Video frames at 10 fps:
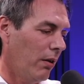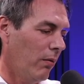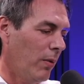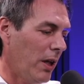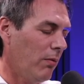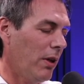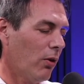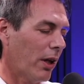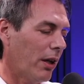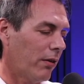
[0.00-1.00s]
We
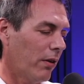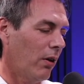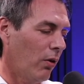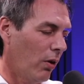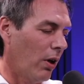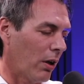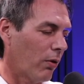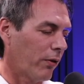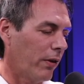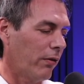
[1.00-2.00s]
look at it
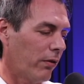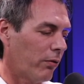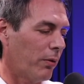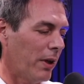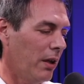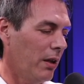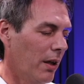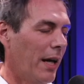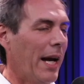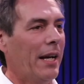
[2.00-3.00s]
across these three
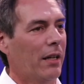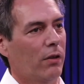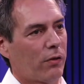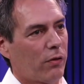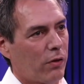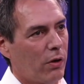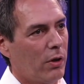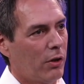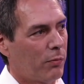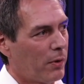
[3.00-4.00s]
angles. So
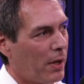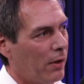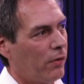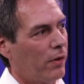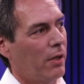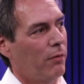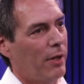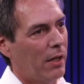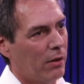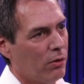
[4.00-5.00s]
it's price and
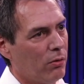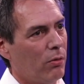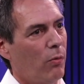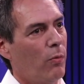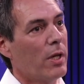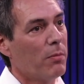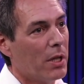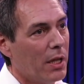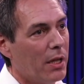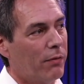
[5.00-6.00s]
value. We
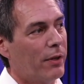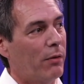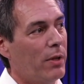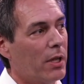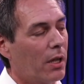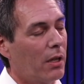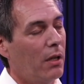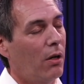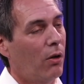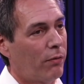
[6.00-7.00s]
believe that we
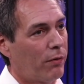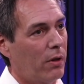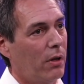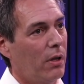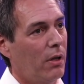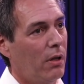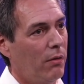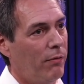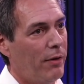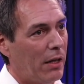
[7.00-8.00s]
can offer
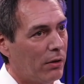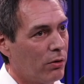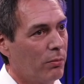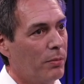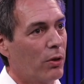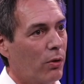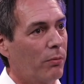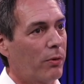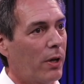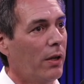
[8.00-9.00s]
value
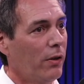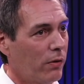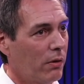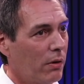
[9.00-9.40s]
beyond price.